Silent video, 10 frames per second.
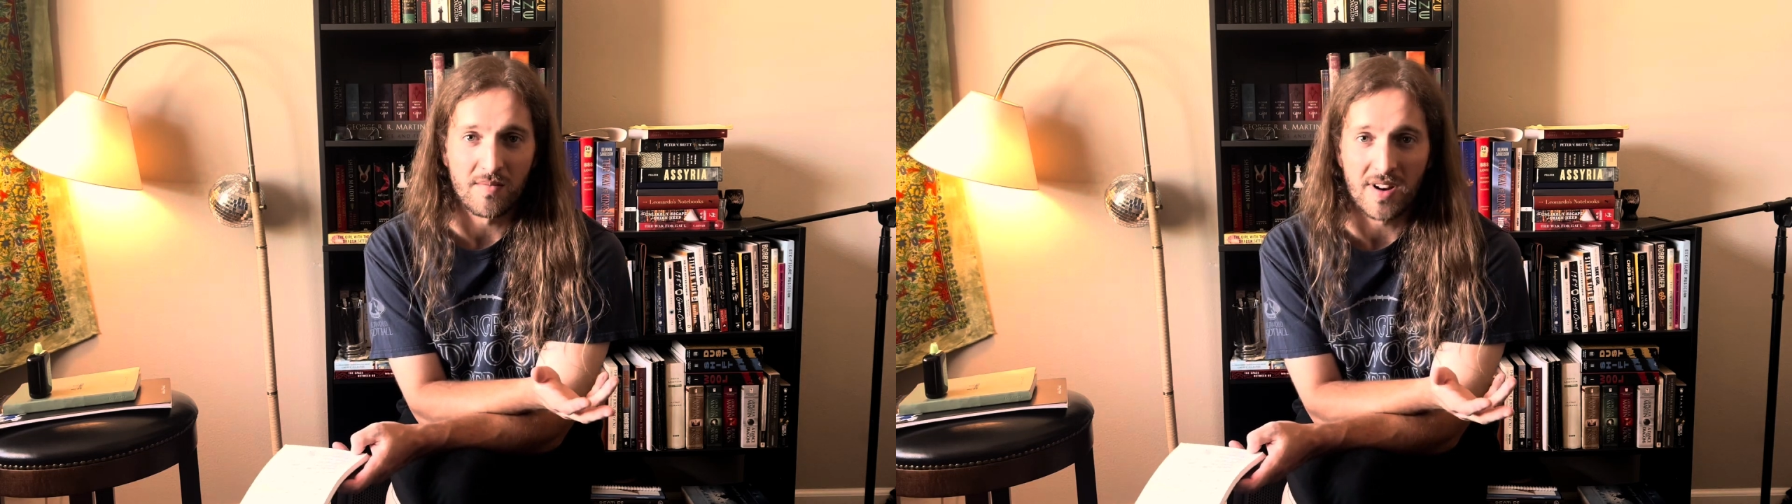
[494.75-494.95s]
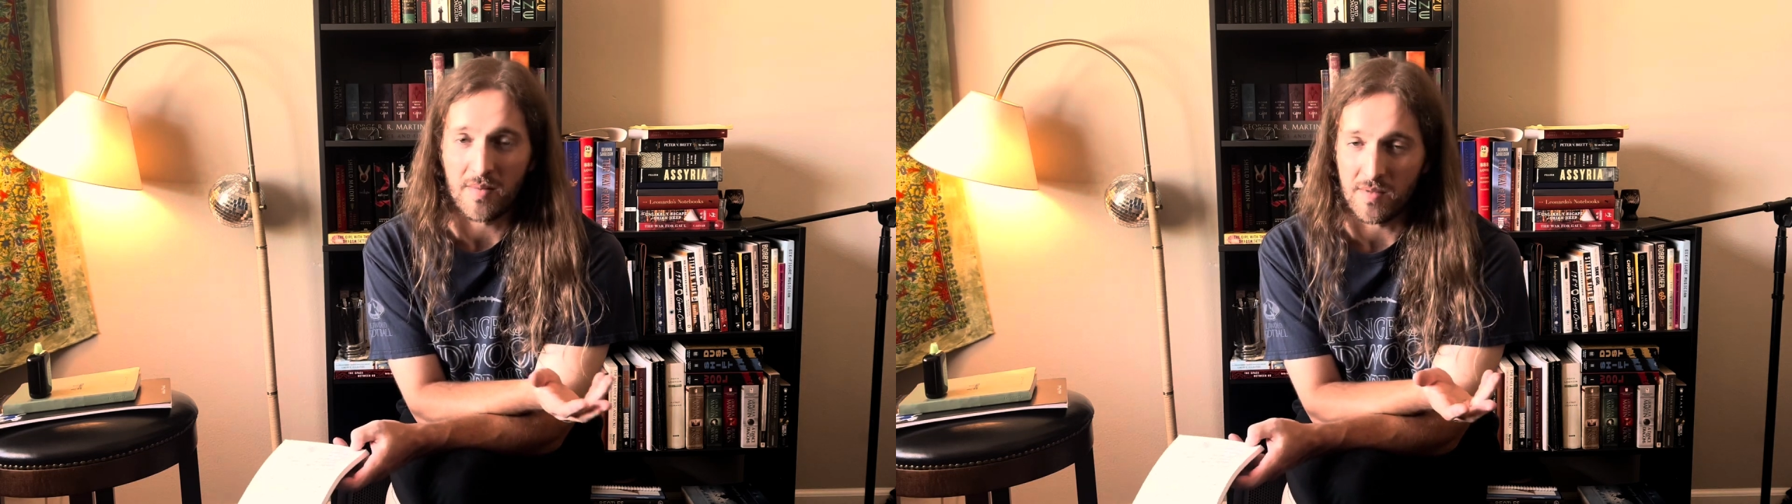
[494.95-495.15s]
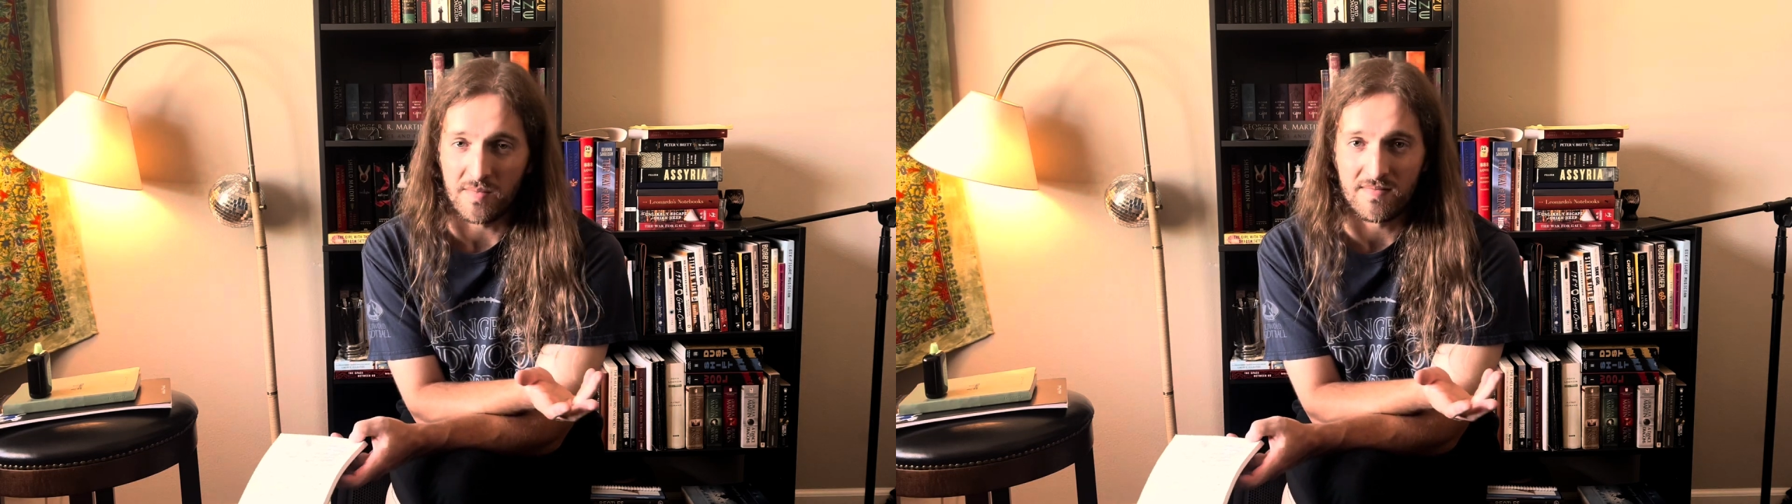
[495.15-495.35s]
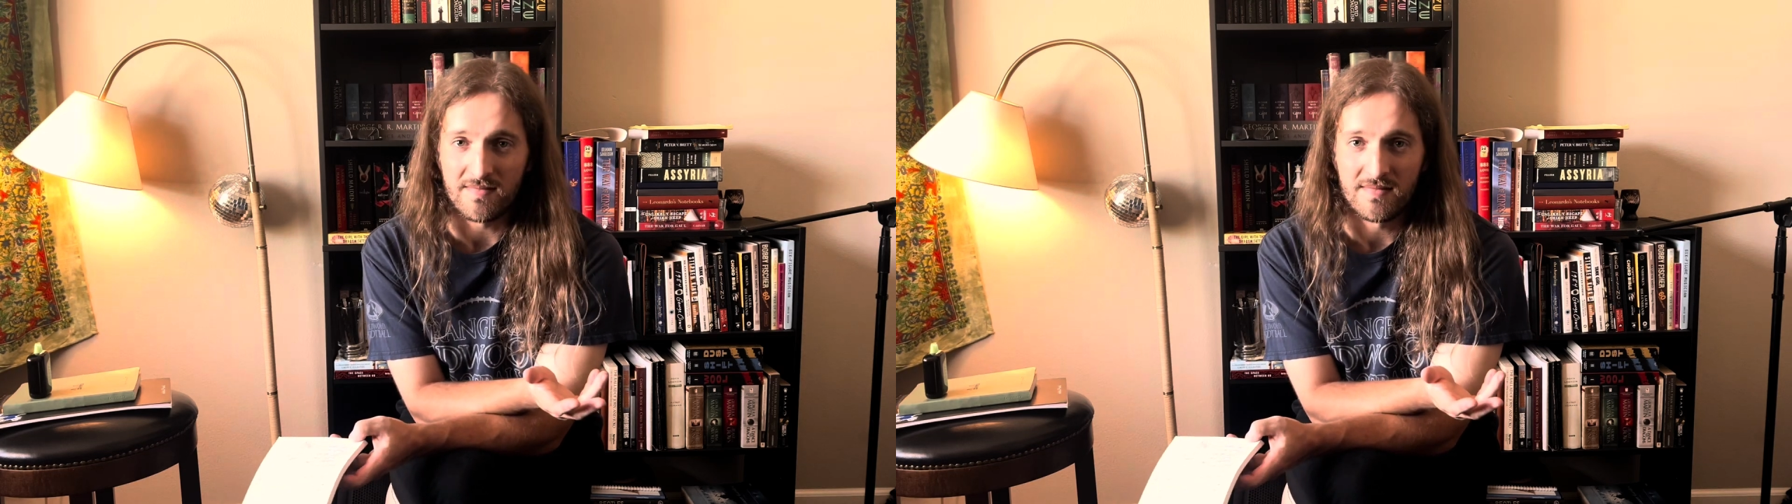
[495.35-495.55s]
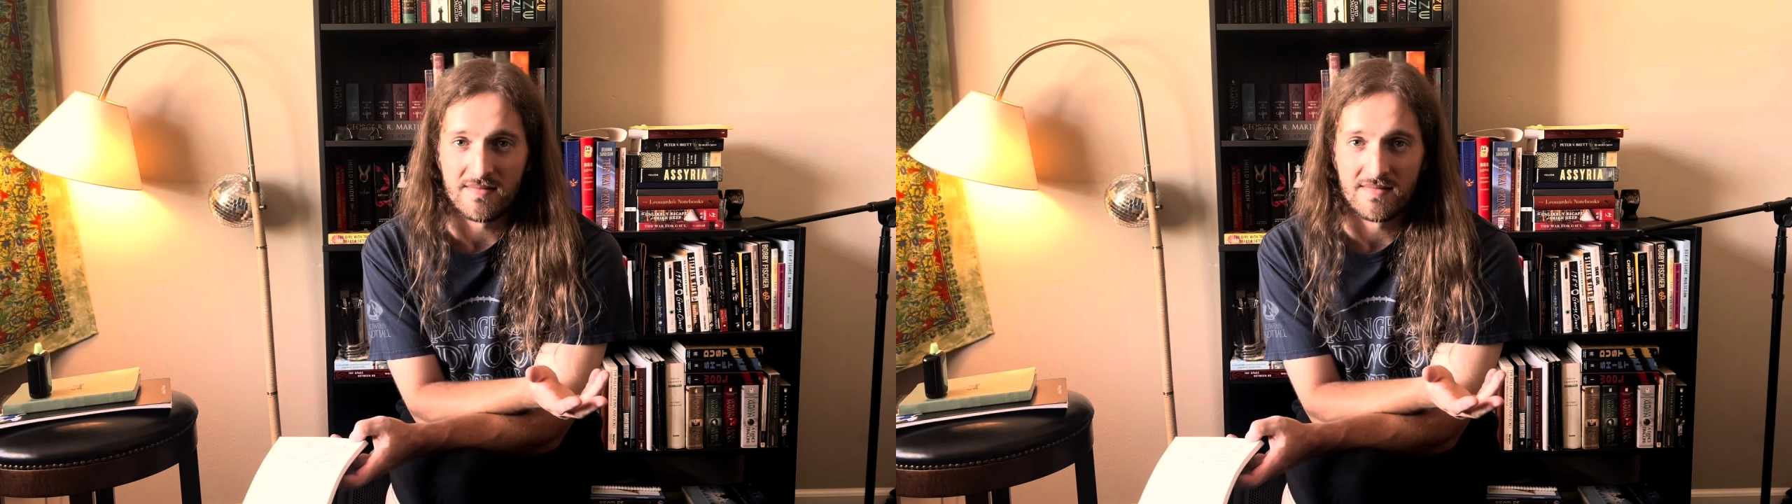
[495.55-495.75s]
but I'm
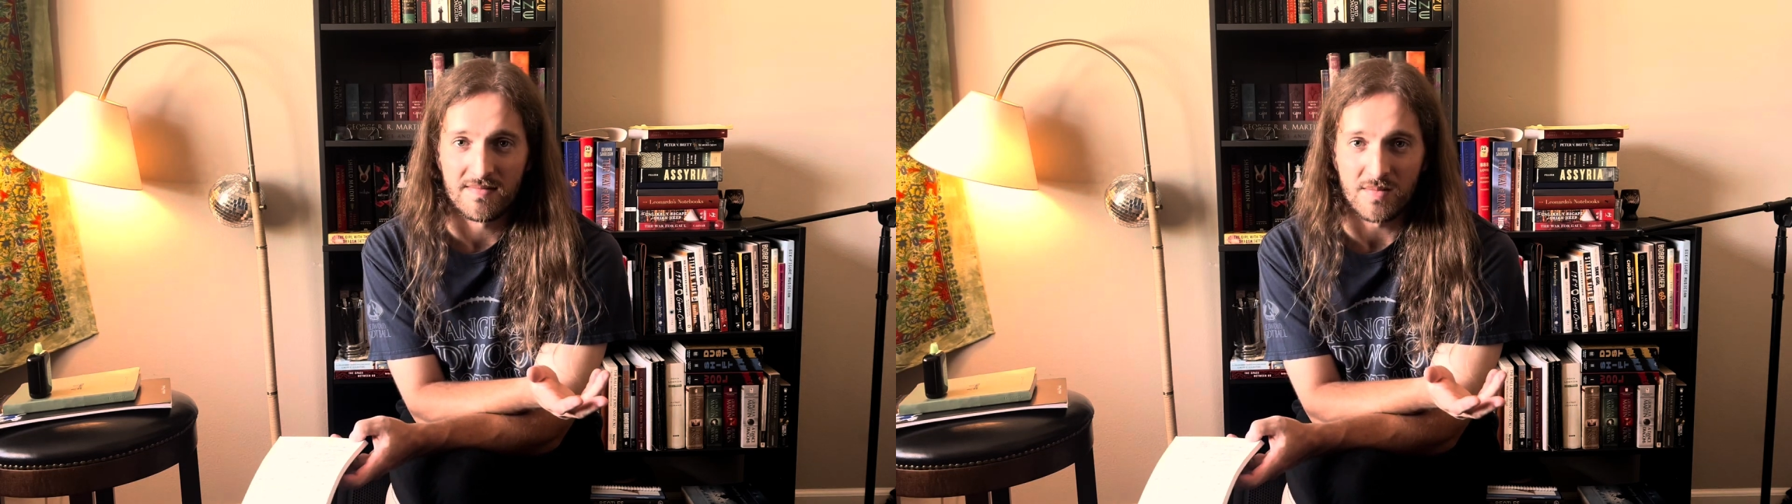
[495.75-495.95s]
a